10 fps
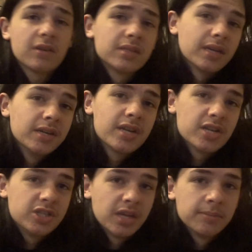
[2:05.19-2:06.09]
far as
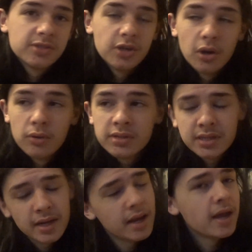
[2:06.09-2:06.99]
Uncut Gems goes,
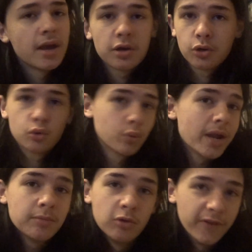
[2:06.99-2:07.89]

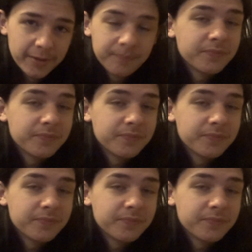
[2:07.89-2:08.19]
great movie.